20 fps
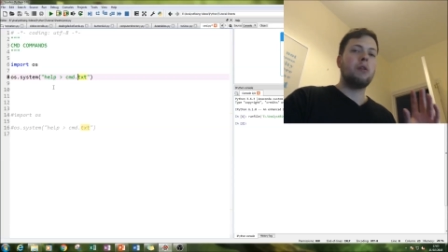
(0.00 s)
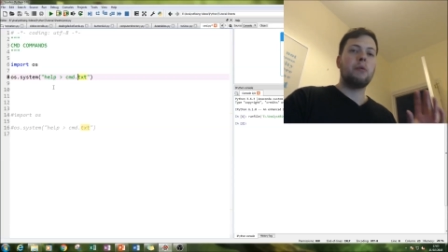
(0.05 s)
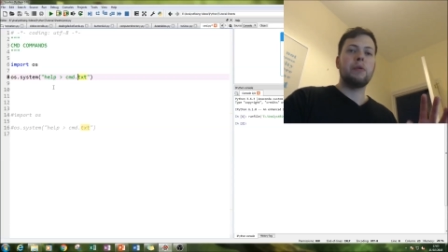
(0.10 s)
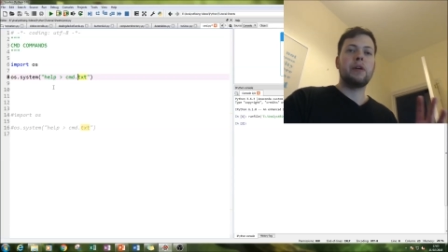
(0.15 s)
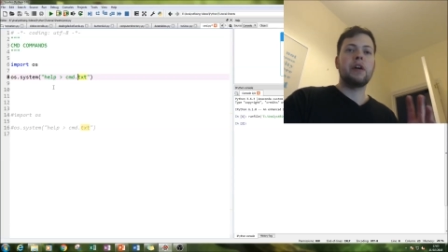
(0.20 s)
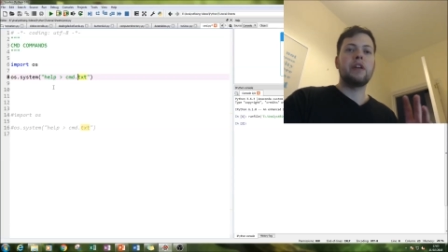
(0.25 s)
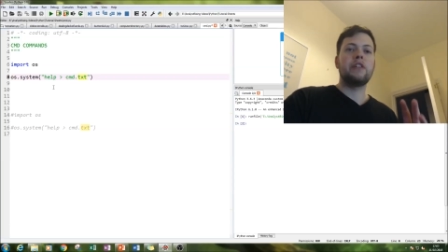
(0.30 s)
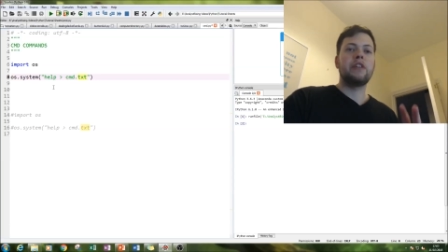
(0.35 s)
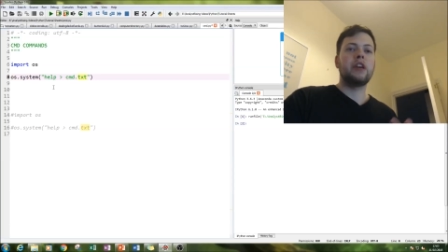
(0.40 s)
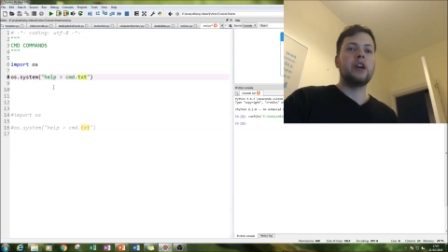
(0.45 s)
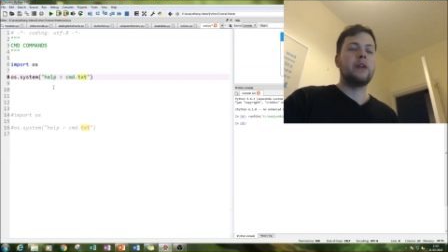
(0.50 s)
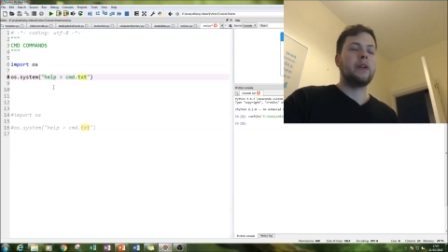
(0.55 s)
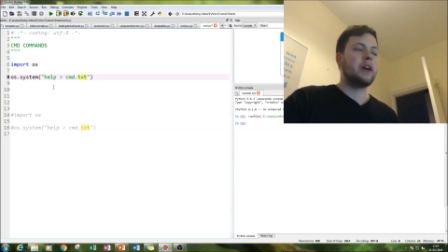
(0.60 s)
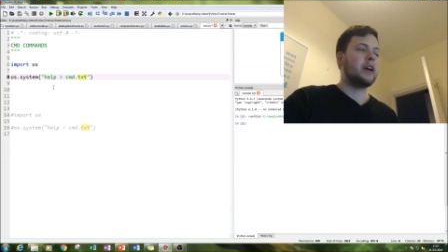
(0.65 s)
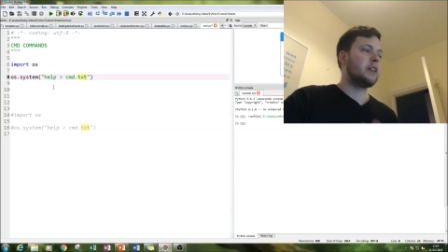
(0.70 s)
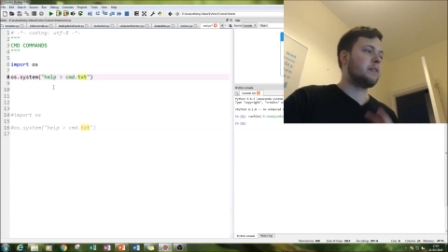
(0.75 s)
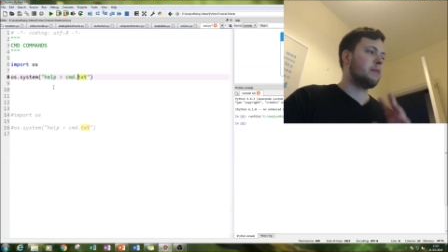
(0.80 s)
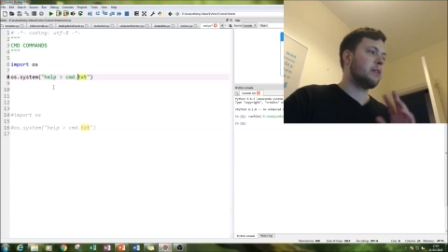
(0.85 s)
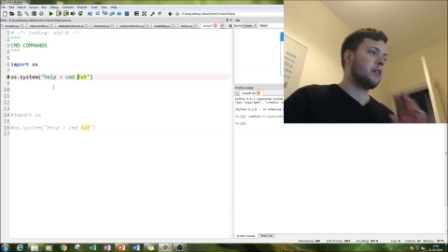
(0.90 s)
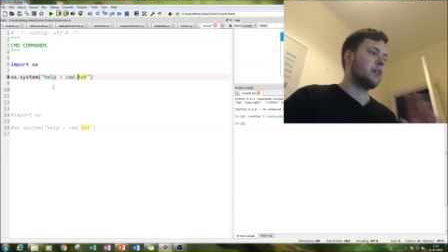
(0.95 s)
what we're going to do
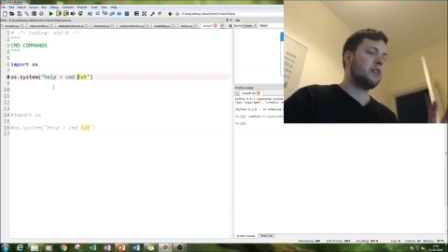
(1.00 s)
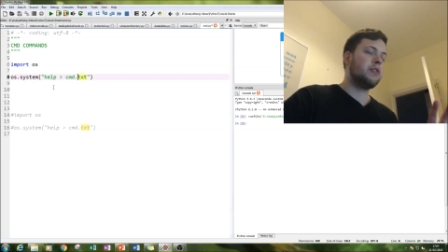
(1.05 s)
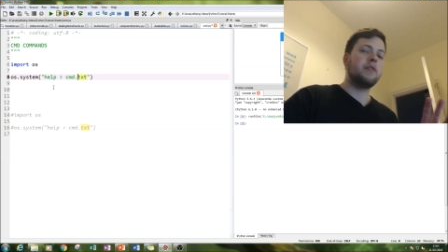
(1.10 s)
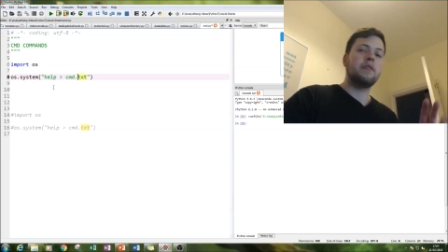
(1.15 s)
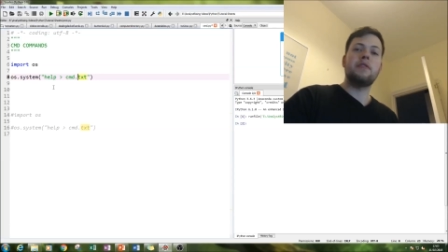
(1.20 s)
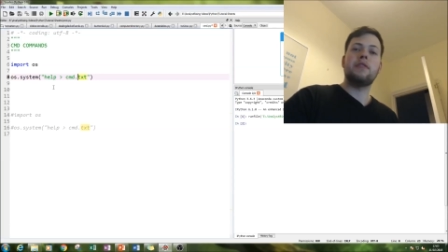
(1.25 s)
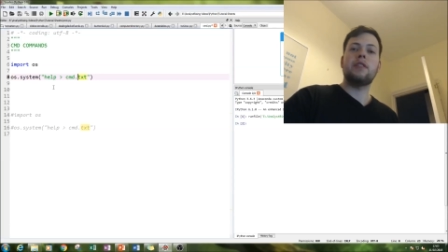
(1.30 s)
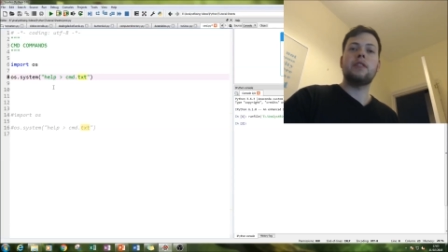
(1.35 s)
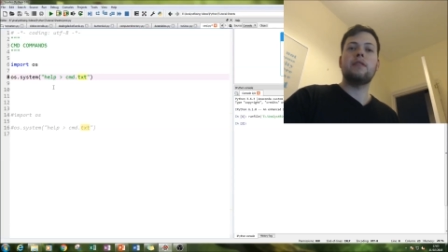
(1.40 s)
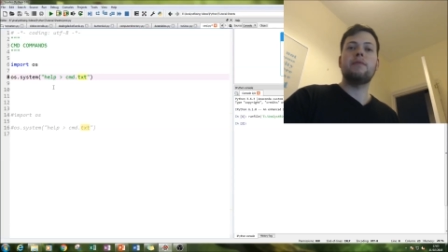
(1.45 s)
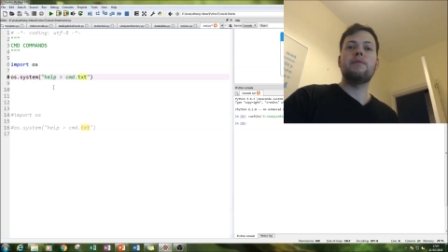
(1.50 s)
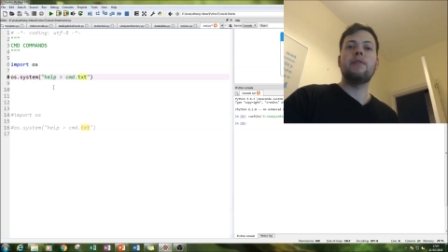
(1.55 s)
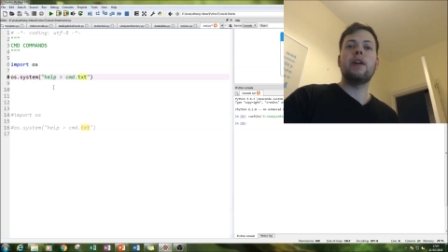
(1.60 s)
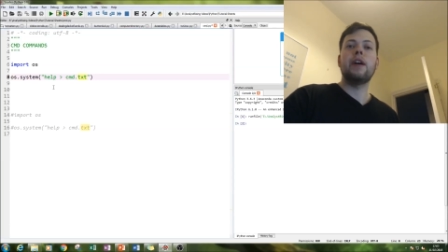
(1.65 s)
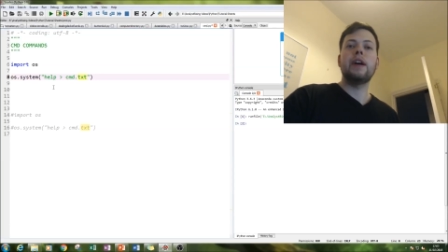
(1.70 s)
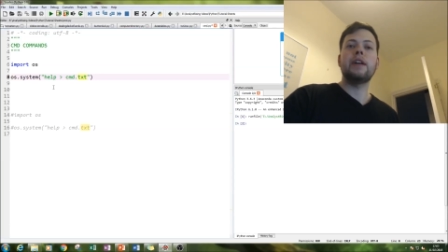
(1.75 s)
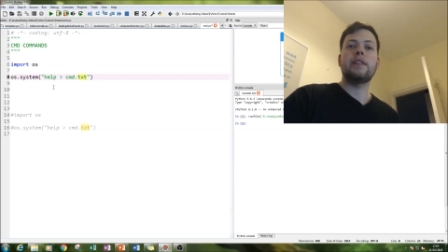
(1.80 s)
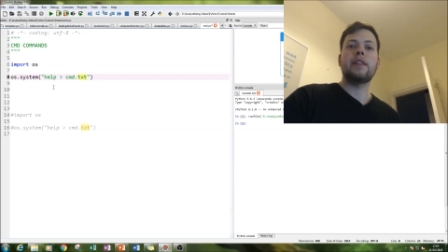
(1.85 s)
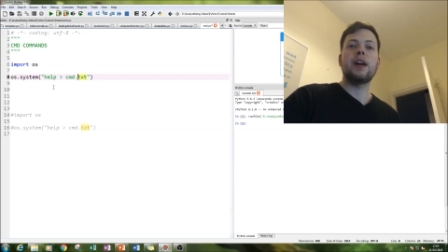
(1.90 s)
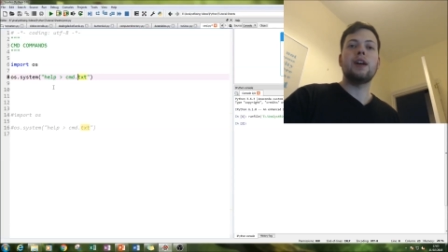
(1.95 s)
is we're going to
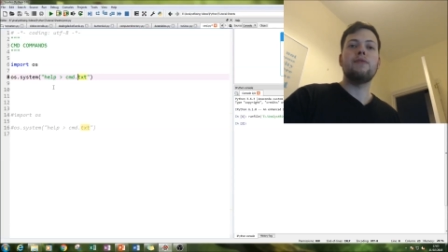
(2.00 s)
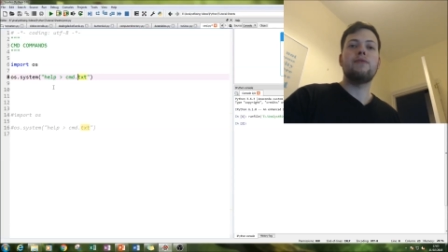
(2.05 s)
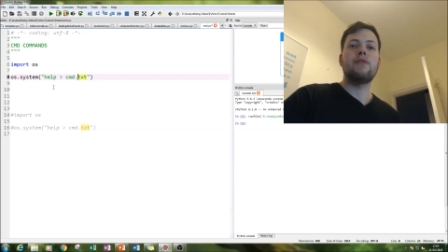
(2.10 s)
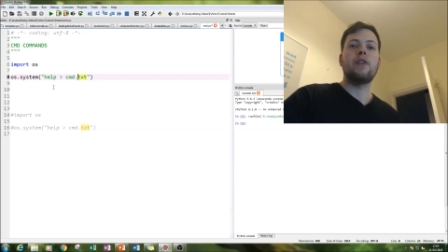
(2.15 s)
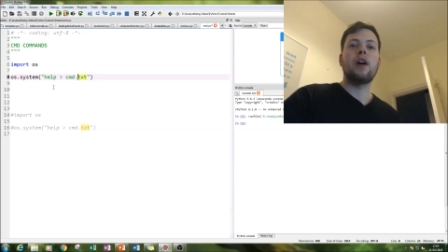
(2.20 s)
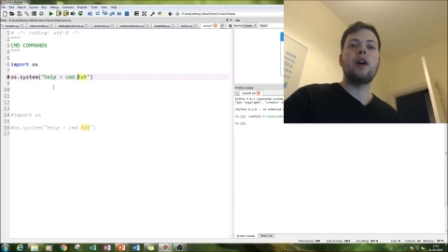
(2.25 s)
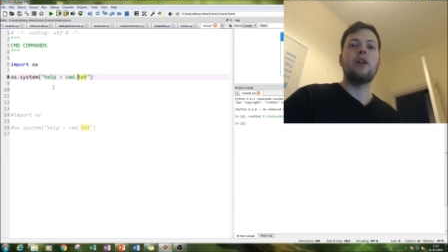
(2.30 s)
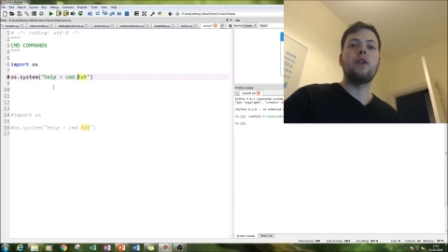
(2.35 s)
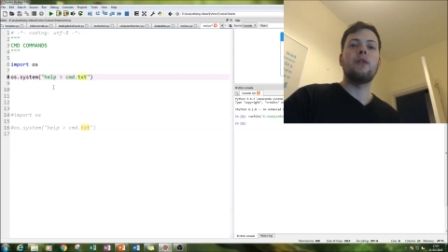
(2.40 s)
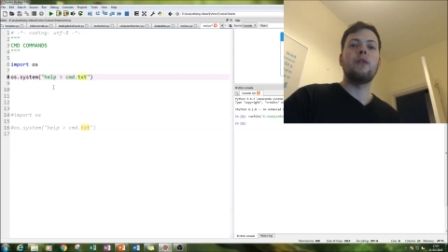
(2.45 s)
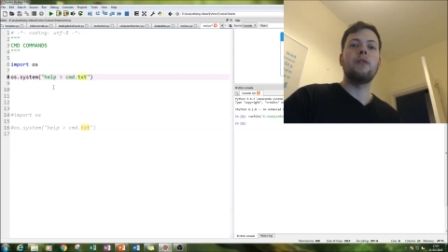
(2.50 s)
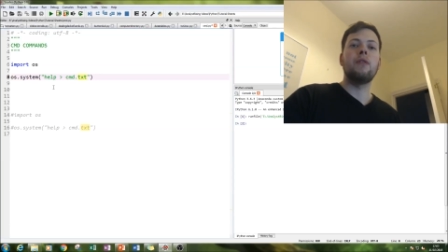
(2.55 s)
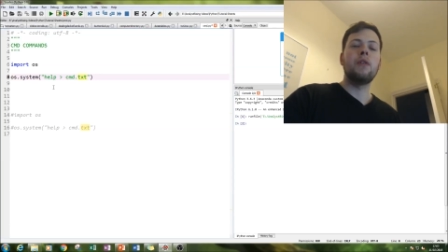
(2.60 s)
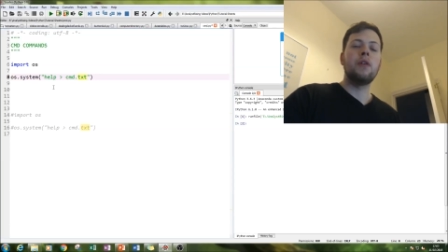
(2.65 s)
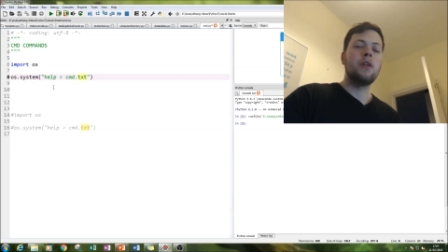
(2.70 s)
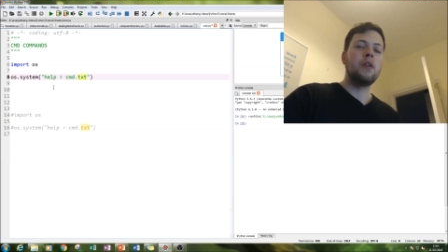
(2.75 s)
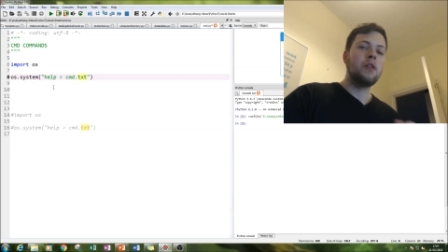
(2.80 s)
find that file